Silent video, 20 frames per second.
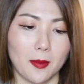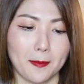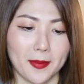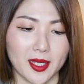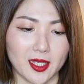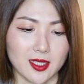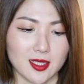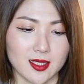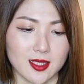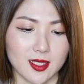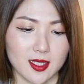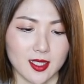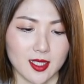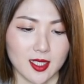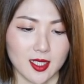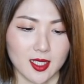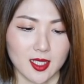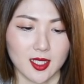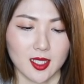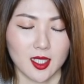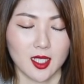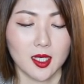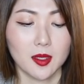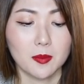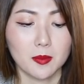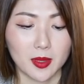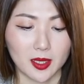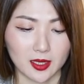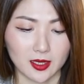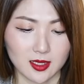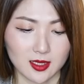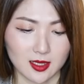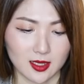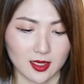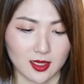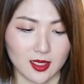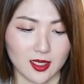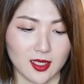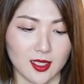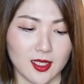amazing,
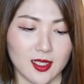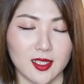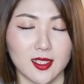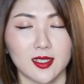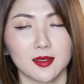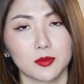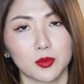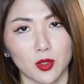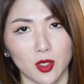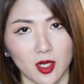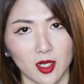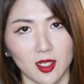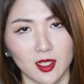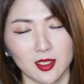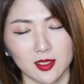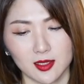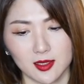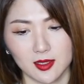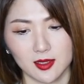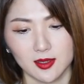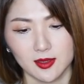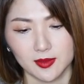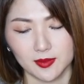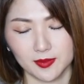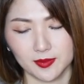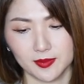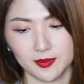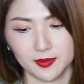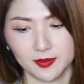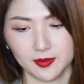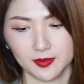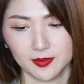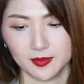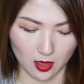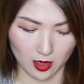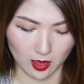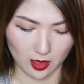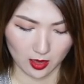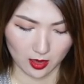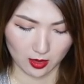amazing product.
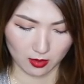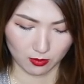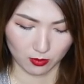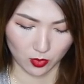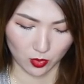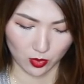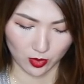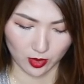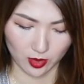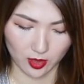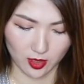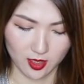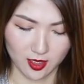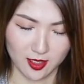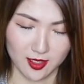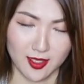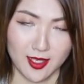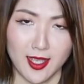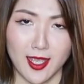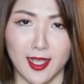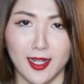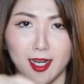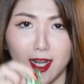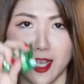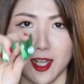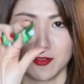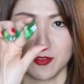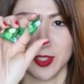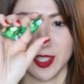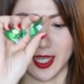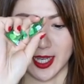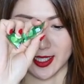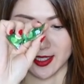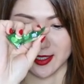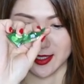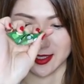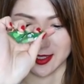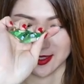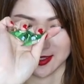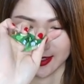And more, and I have
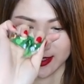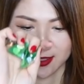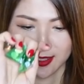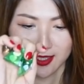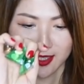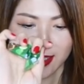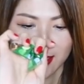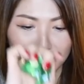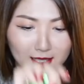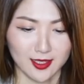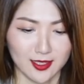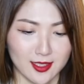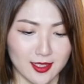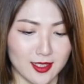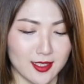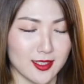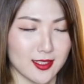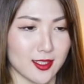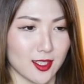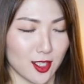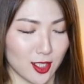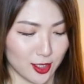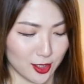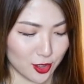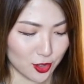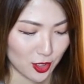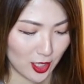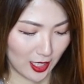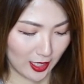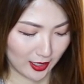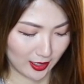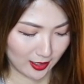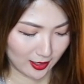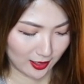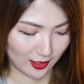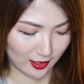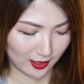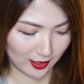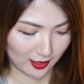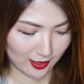candies. These are
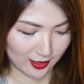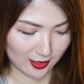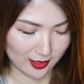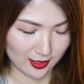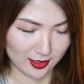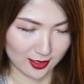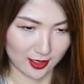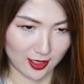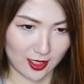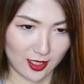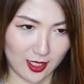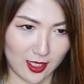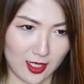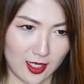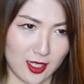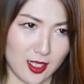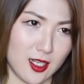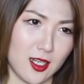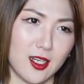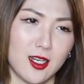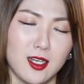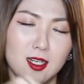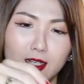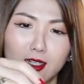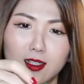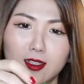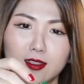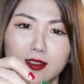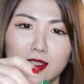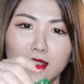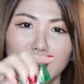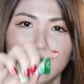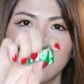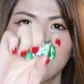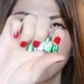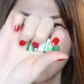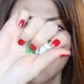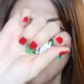Chinese like